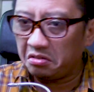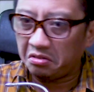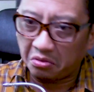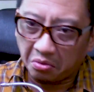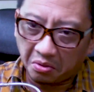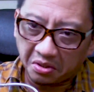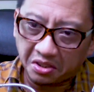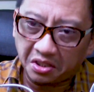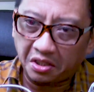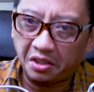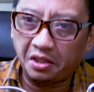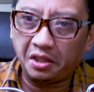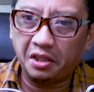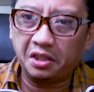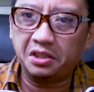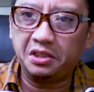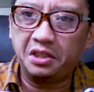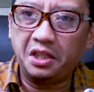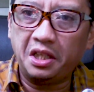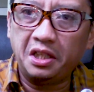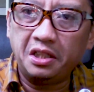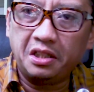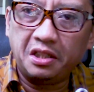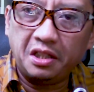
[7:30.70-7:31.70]
to a certain
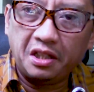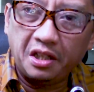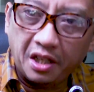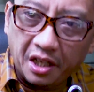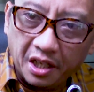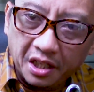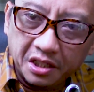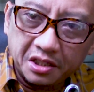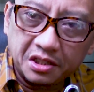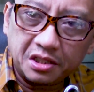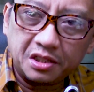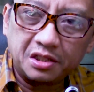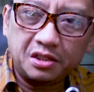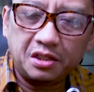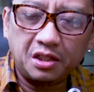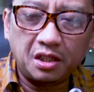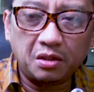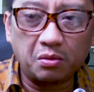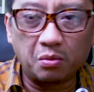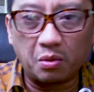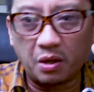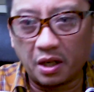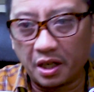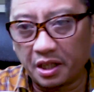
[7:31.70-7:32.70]
extent, yes,
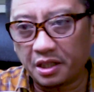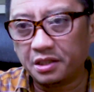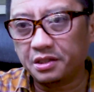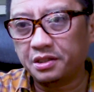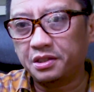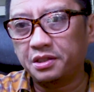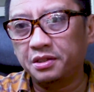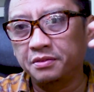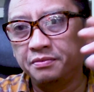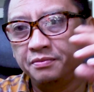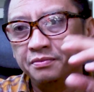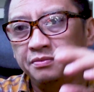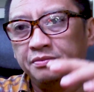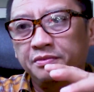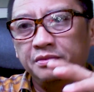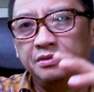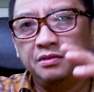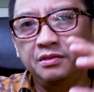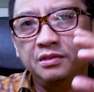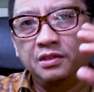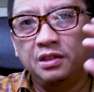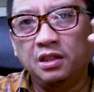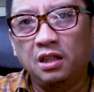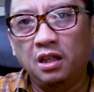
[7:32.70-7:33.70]
it
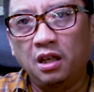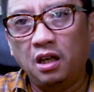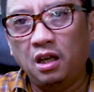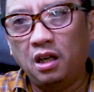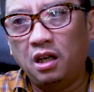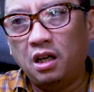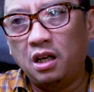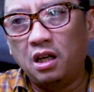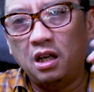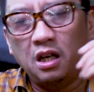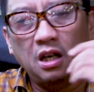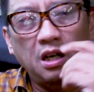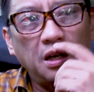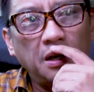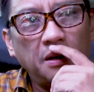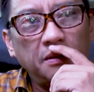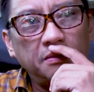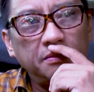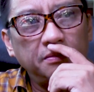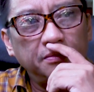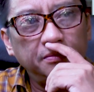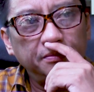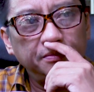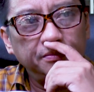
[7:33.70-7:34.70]
works,
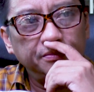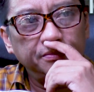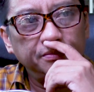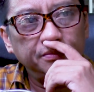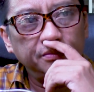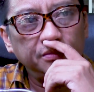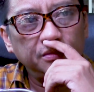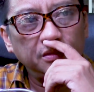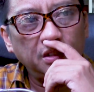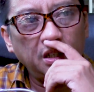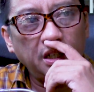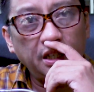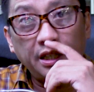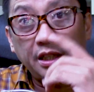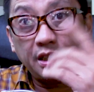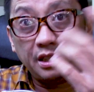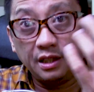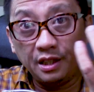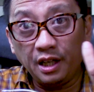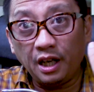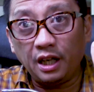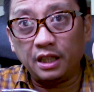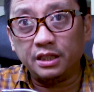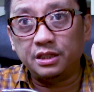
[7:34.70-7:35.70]
and
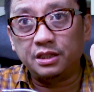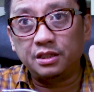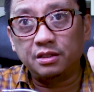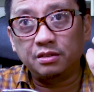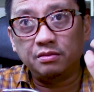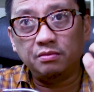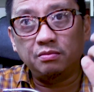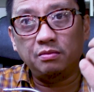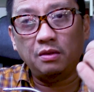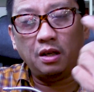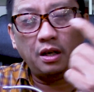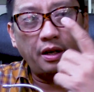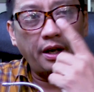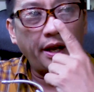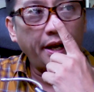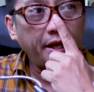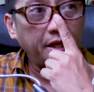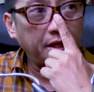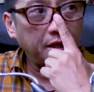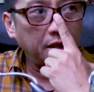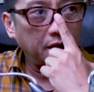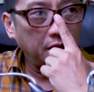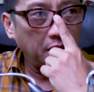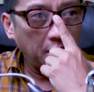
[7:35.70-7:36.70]
it does. All
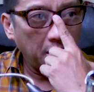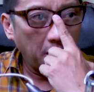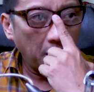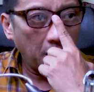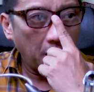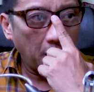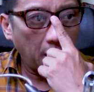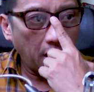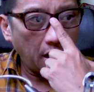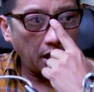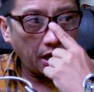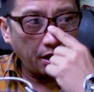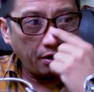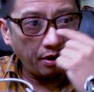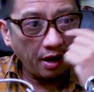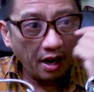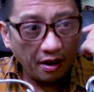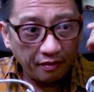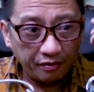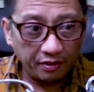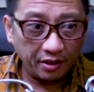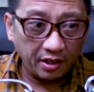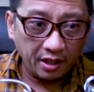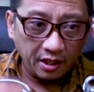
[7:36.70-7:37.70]
right.
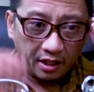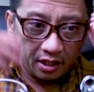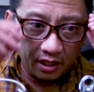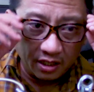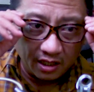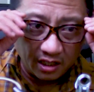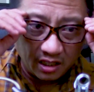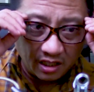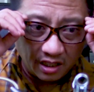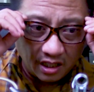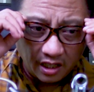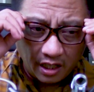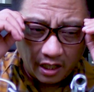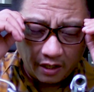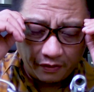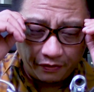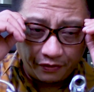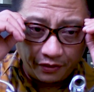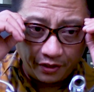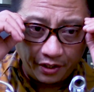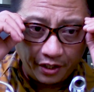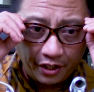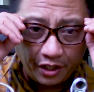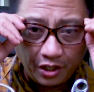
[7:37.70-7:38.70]
However,
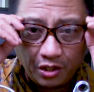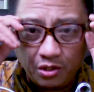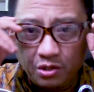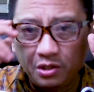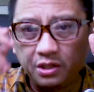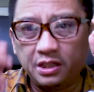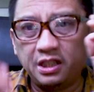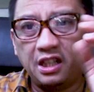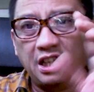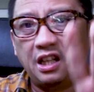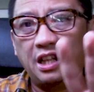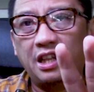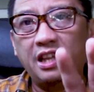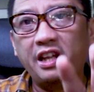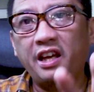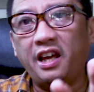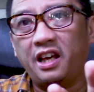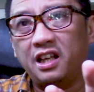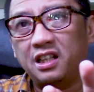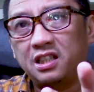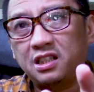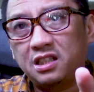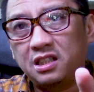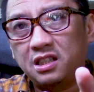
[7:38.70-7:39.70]
if you're using
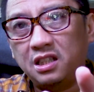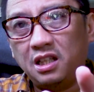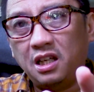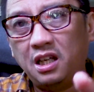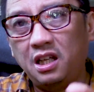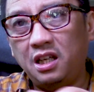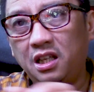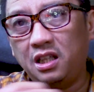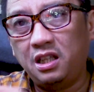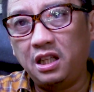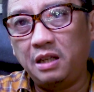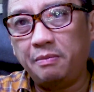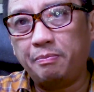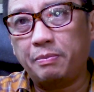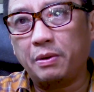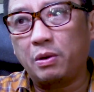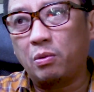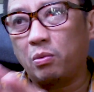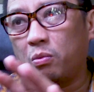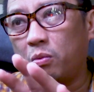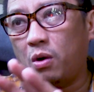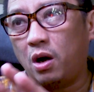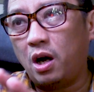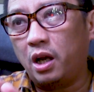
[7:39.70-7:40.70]
this in
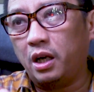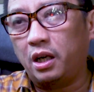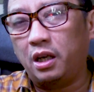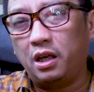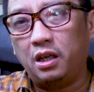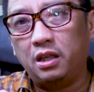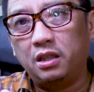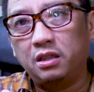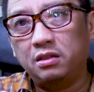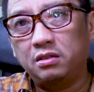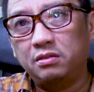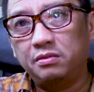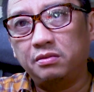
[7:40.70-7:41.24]
deeper water,